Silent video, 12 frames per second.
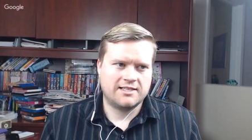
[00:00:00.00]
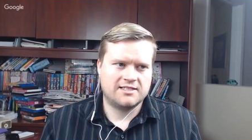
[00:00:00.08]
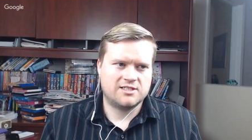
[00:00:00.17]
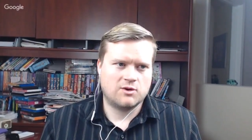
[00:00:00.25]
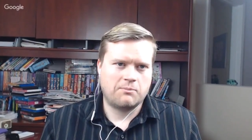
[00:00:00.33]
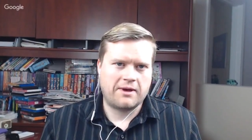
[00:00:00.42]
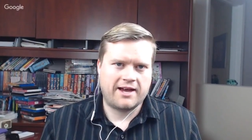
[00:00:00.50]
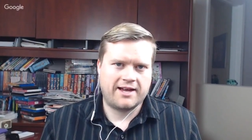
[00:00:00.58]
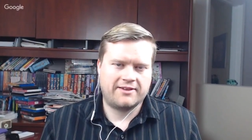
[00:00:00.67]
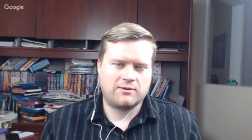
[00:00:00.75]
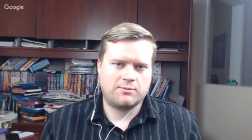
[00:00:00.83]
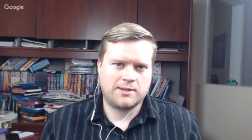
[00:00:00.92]
did so
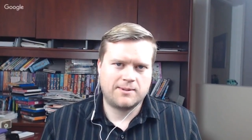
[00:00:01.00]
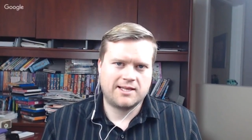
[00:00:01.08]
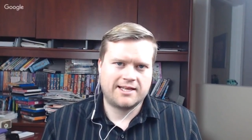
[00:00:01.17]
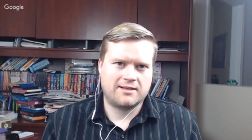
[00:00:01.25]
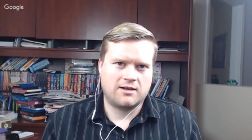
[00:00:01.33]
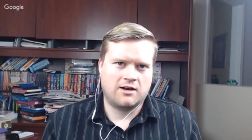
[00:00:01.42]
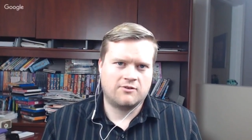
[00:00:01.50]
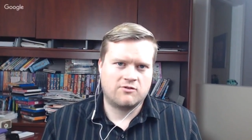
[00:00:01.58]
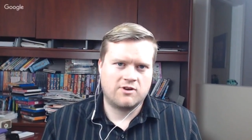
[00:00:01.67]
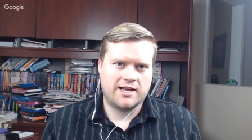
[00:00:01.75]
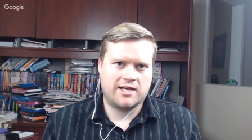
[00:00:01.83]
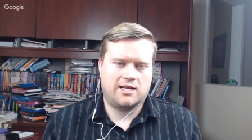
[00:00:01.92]
bad. They're probably like on
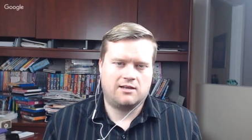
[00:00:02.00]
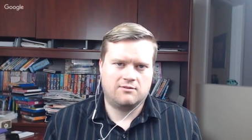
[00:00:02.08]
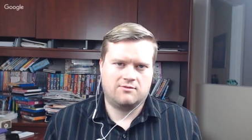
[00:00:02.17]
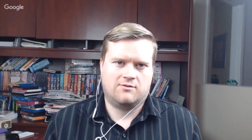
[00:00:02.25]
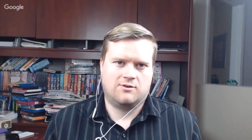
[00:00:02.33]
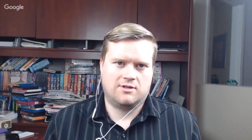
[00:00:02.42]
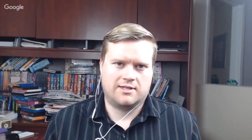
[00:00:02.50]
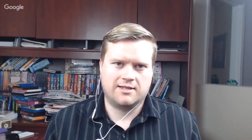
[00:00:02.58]
Reddit or,